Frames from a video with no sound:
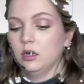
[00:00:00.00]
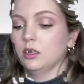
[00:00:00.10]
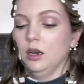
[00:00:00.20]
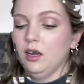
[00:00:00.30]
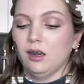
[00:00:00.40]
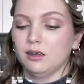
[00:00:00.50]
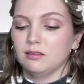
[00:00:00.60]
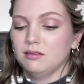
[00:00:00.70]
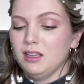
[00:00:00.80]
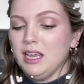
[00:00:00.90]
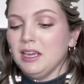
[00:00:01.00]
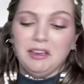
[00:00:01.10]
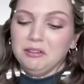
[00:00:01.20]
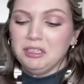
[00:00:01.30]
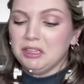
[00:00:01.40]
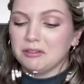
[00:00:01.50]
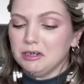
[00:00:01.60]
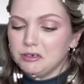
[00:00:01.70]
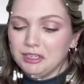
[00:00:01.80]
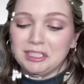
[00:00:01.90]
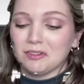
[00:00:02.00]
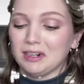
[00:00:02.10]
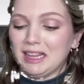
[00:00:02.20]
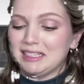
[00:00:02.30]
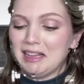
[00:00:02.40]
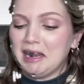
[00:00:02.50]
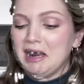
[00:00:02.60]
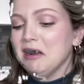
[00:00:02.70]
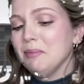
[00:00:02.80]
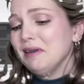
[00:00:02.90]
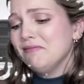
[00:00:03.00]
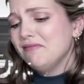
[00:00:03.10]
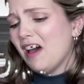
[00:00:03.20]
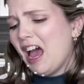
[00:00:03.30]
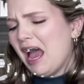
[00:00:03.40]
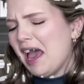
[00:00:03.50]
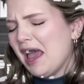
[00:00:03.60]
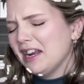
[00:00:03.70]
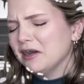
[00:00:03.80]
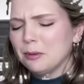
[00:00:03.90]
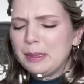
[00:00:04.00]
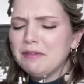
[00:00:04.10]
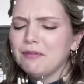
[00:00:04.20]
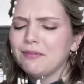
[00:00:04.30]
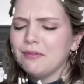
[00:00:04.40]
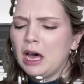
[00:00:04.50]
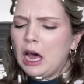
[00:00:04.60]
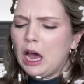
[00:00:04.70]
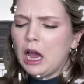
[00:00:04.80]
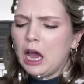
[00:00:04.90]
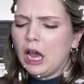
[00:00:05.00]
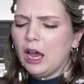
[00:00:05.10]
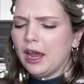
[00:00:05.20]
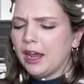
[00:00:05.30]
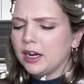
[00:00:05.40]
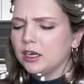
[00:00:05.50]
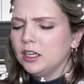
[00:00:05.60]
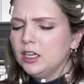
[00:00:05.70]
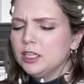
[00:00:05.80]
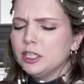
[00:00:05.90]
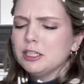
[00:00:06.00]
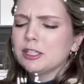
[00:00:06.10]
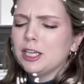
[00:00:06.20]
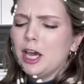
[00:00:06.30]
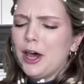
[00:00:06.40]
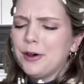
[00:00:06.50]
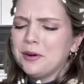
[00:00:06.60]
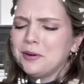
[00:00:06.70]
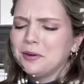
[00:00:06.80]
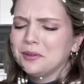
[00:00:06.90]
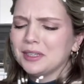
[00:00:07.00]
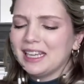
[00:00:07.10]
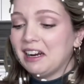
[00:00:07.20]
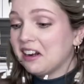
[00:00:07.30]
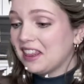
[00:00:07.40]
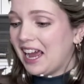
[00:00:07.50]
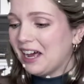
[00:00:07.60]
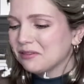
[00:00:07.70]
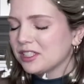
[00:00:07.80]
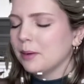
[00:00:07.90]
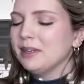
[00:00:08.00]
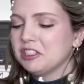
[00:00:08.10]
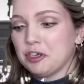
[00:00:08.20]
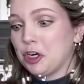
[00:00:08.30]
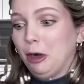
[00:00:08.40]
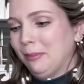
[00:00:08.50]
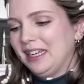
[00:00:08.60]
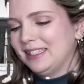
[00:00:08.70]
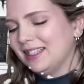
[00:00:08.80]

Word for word: God, go to the grocery store, they said. It'll be fine. it'll be fun. Just go, get out of the house, stop being such a hermit.